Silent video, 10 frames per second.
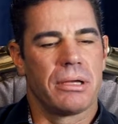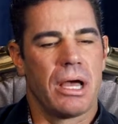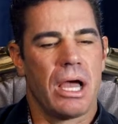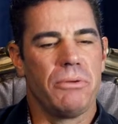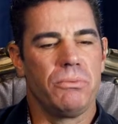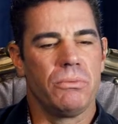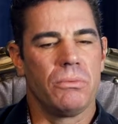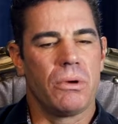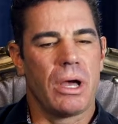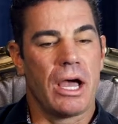
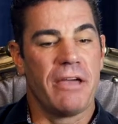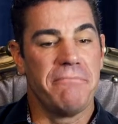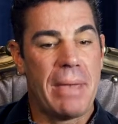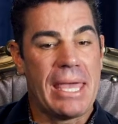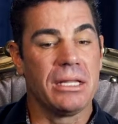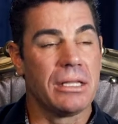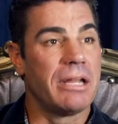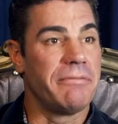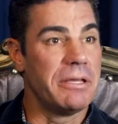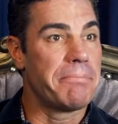I've made a
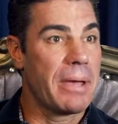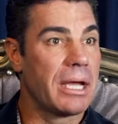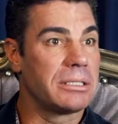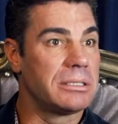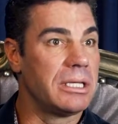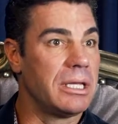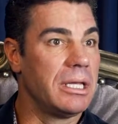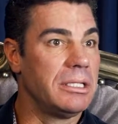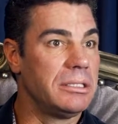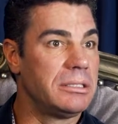lot of impact
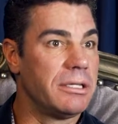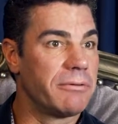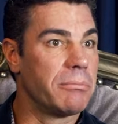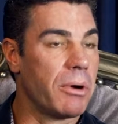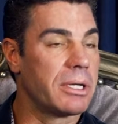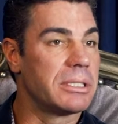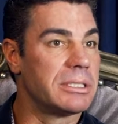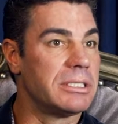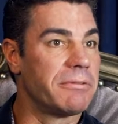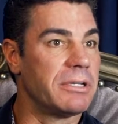in different markets
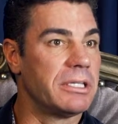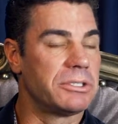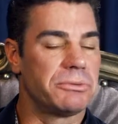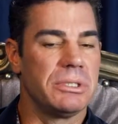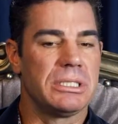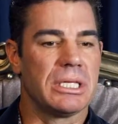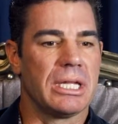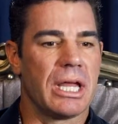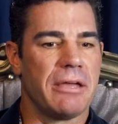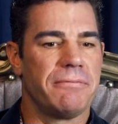and different industries,
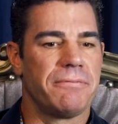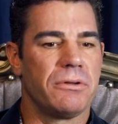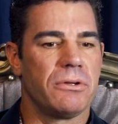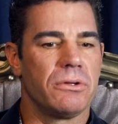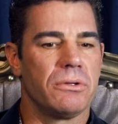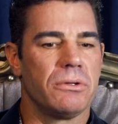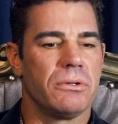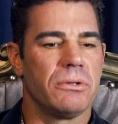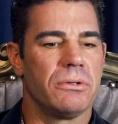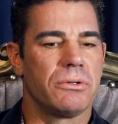and I've
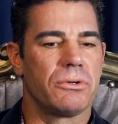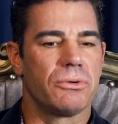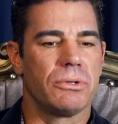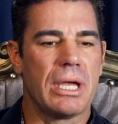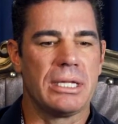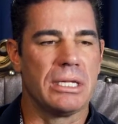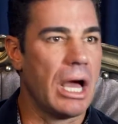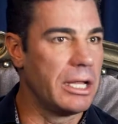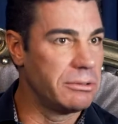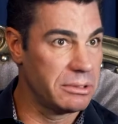created
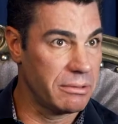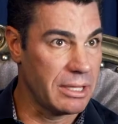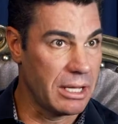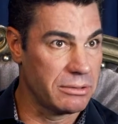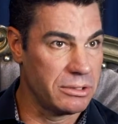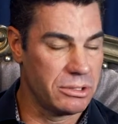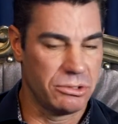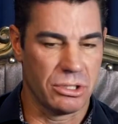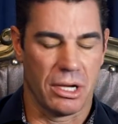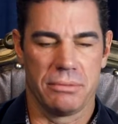hundreds of thousands of
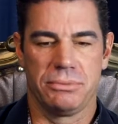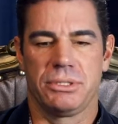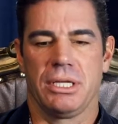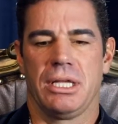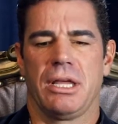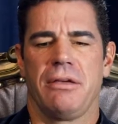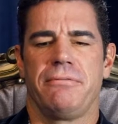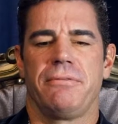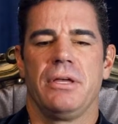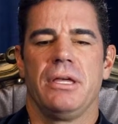jobs, and
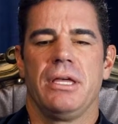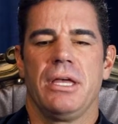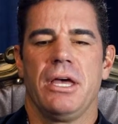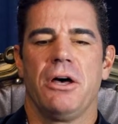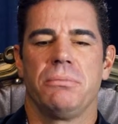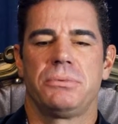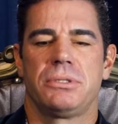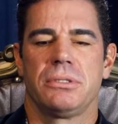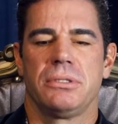I've helped